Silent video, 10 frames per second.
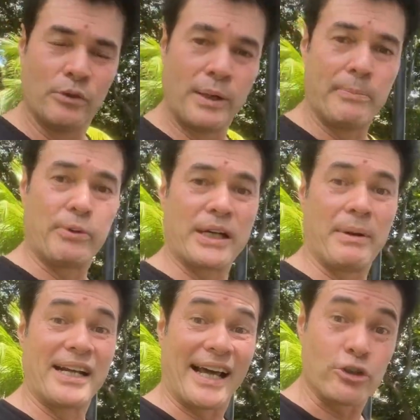We've been printing
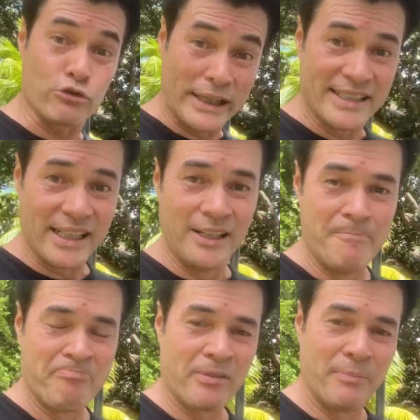money like crazy,
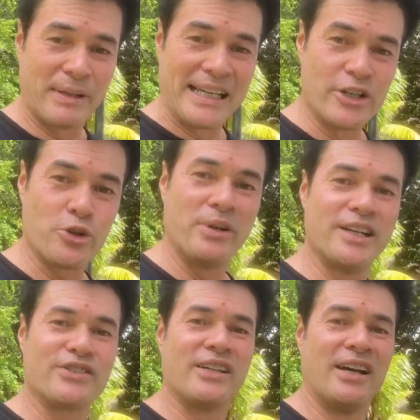but the issue
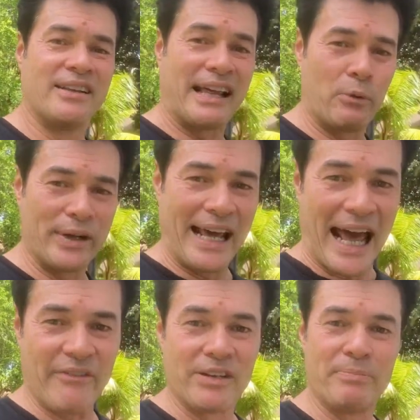is that we
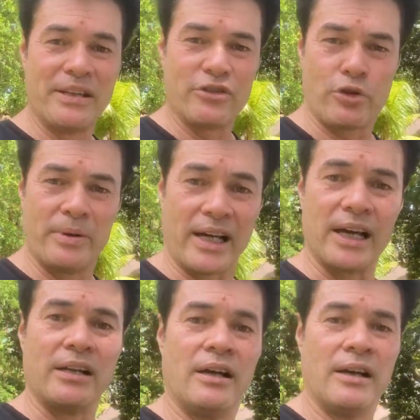haven't been distributing
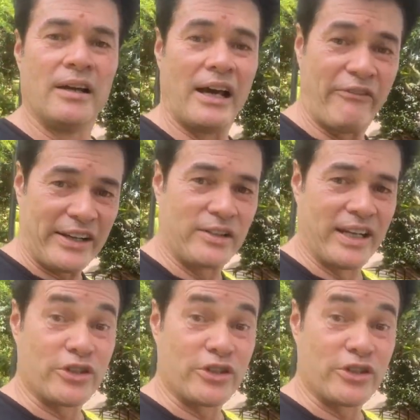it effectively.